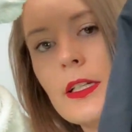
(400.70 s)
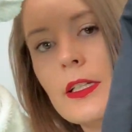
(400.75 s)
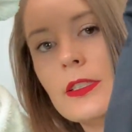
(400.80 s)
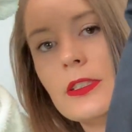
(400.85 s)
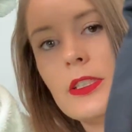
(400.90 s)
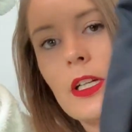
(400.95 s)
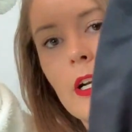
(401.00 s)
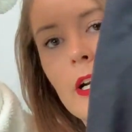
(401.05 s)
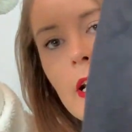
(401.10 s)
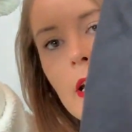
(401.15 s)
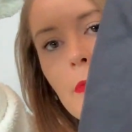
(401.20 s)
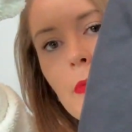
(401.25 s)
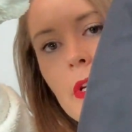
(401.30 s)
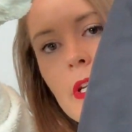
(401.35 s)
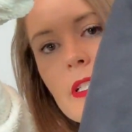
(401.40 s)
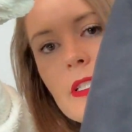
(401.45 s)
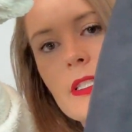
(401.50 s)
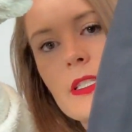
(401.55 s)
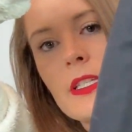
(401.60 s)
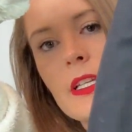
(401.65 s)
Sorry, but
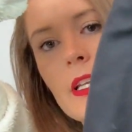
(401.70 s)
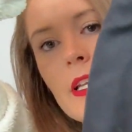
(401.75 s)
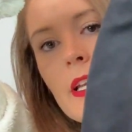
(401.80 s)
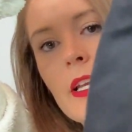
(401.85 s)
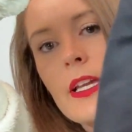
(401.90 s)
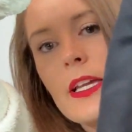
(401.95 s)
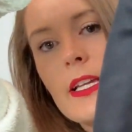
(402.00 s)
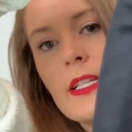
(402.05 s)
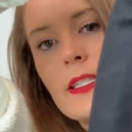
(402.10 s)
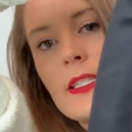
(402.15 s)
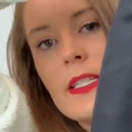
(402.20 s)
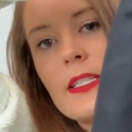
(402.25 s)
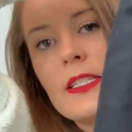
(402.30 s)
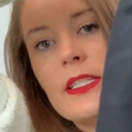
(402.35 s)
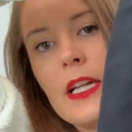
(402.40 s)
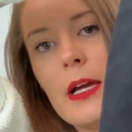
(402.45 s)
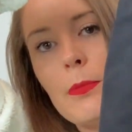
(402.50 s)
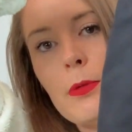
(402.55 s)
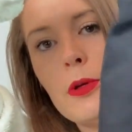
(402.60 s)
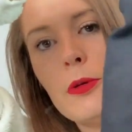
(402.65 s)
it's it's a
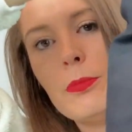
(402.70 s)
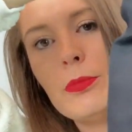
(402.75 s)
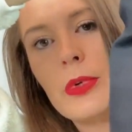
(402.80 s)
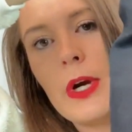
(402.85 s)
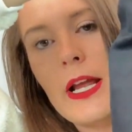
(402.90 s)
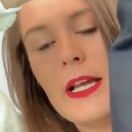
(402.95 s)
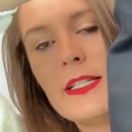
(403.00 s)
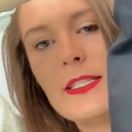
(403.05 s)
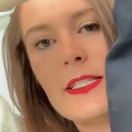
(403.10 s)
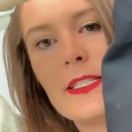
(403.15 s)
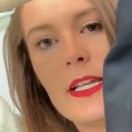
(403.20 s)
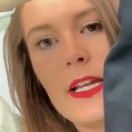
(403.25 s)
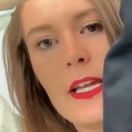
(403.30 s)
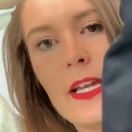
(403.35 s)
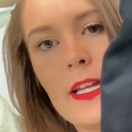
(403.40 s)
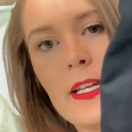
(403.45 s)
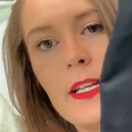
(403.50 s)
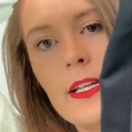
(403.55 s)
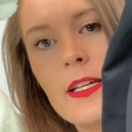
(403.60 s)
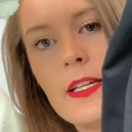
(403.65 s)

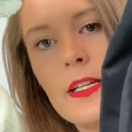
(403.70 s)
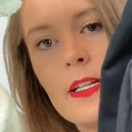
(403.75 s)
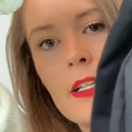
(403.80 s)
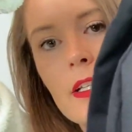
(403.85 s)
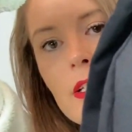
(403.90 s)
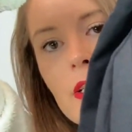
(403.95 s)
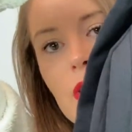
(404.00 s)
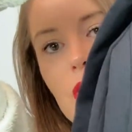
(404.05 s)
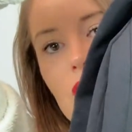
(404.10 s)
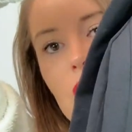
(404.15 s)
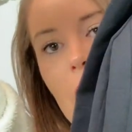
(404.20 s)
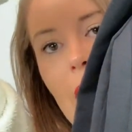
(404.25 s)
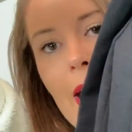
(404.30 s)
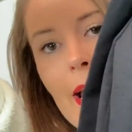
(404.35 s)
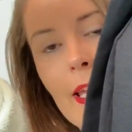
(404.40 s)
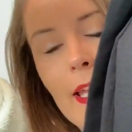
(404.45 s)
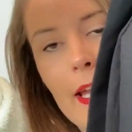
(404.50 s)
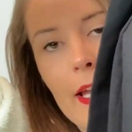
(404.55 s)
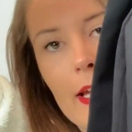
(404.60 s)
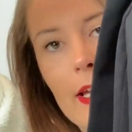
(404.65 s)
double-breasted
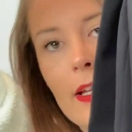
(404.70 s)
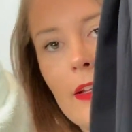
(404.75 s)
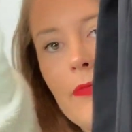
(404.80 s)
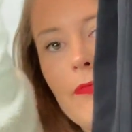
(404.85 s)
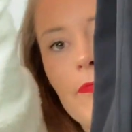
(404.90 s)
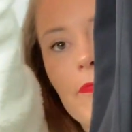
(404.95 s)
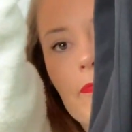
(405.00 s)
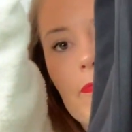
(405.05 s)
jacket.